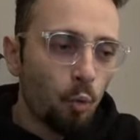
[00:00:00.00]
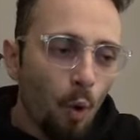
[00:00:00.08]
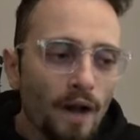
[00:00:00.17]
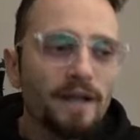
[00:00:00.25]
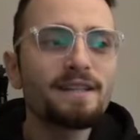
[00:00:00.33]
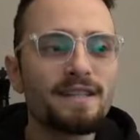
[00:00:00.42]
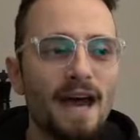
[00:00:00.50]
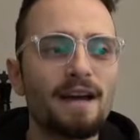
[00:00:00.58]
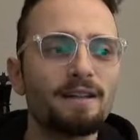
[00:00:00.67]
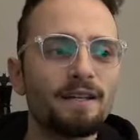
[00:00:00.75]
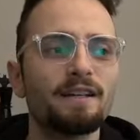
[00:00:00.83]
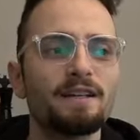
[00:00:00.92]
what
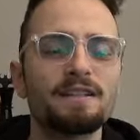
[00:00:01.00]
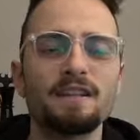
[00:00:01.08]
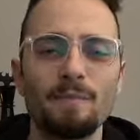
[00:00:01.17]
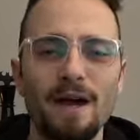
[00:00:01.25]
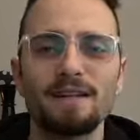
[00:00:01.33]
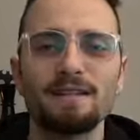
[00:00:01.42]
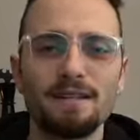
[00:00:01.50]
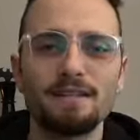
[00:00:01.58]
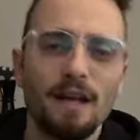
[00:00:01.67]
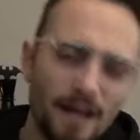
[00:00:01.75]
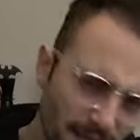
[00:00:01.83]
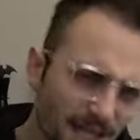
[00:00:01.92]
exactly it is that Magnus has
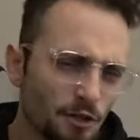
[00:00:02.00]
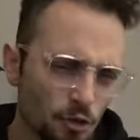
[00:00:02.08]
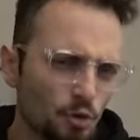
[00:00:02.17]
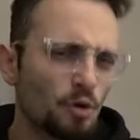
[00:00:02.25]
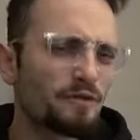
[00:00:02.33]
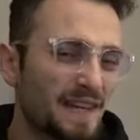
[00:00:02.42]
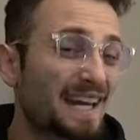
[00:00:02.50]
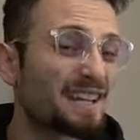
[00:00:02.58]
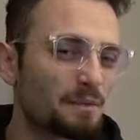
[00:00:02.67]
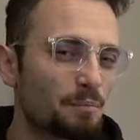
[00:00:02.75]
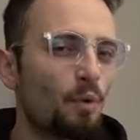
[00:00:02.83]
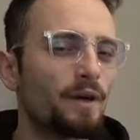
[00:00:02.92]
done. I think you're sort of getting
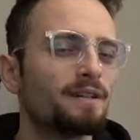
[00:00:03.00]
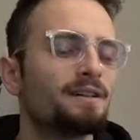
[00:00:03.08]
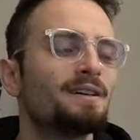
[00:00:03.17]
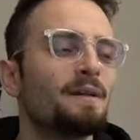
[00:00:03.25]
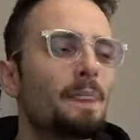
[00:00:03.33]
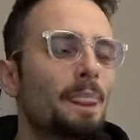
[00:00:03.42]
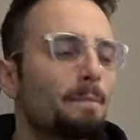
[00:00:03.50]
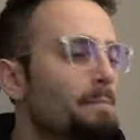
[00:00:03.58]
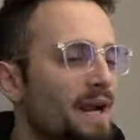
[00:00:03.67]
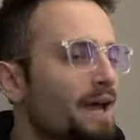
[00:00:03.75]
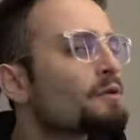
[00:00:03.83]
the point, but I